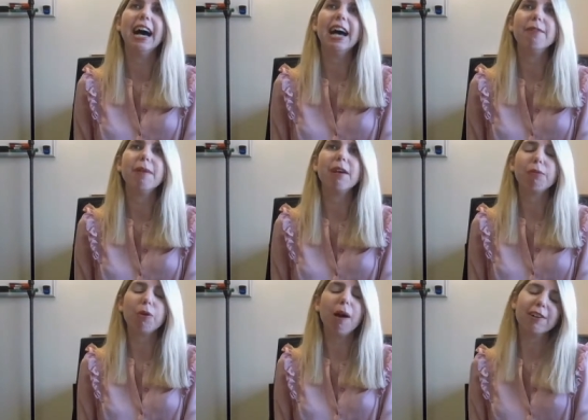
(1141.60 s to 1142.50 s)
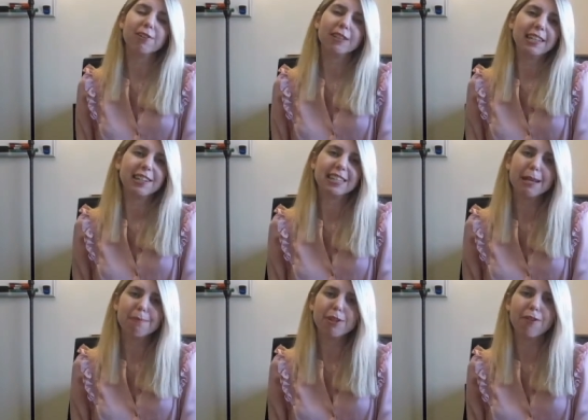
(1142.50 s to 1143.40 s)
um, it requires not just
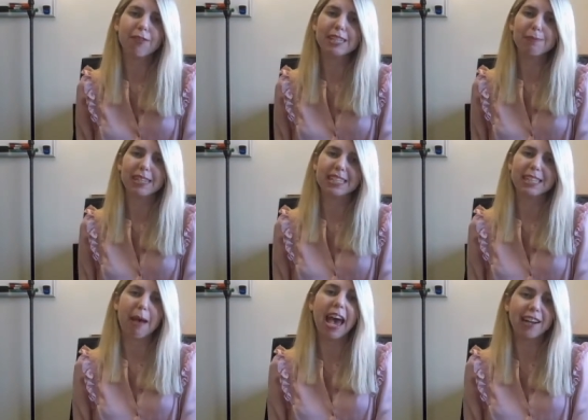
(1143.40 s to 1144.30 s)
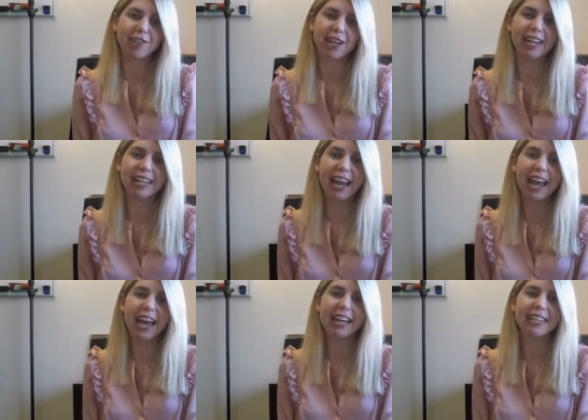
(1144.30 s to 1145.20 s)
lip service, but some action.
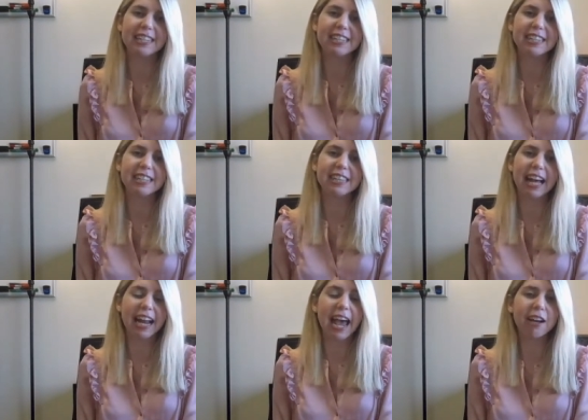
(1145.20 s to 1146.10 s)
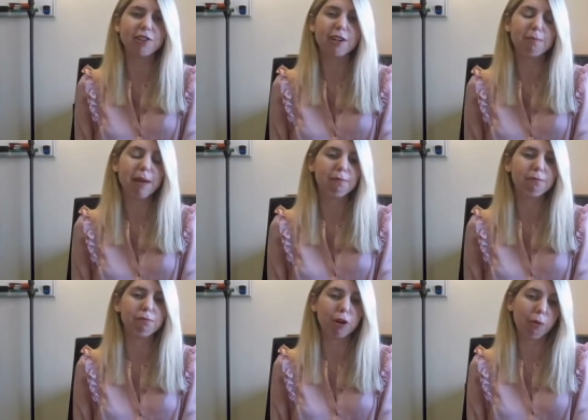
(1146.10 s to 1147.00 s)
And that action may
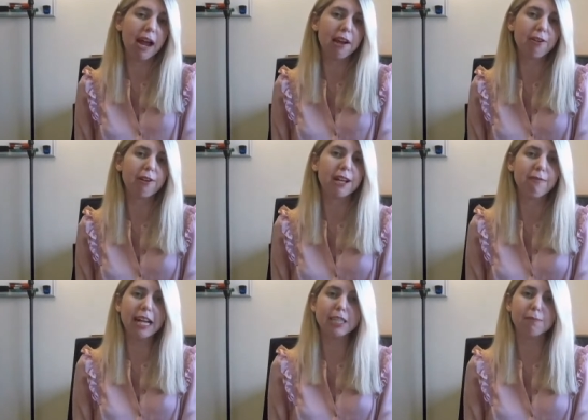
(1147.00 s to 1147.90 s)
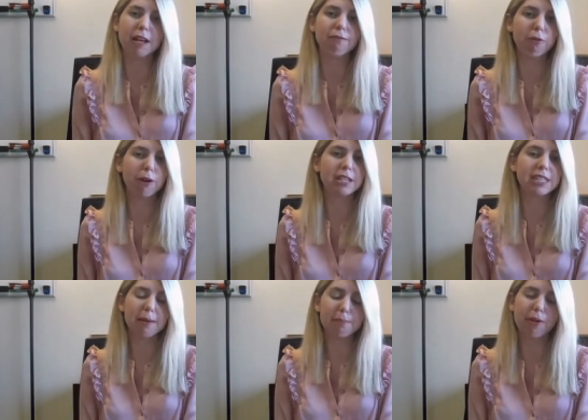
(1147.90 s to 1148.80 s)
require investment, for
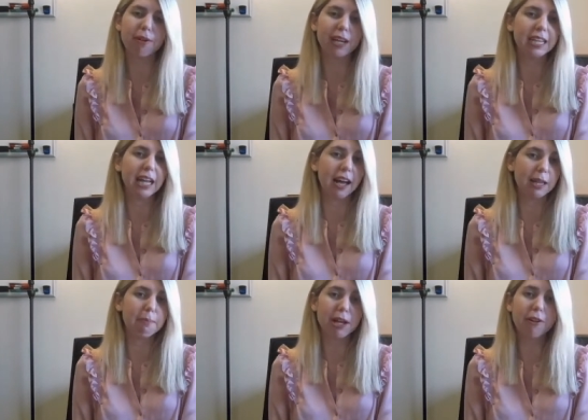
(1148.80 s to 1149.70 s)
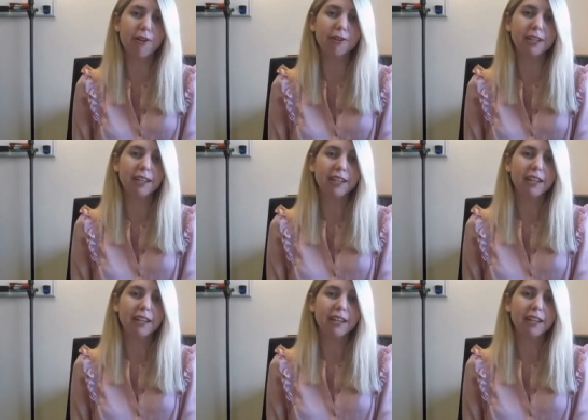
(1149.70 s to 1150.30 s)
example, in, on the build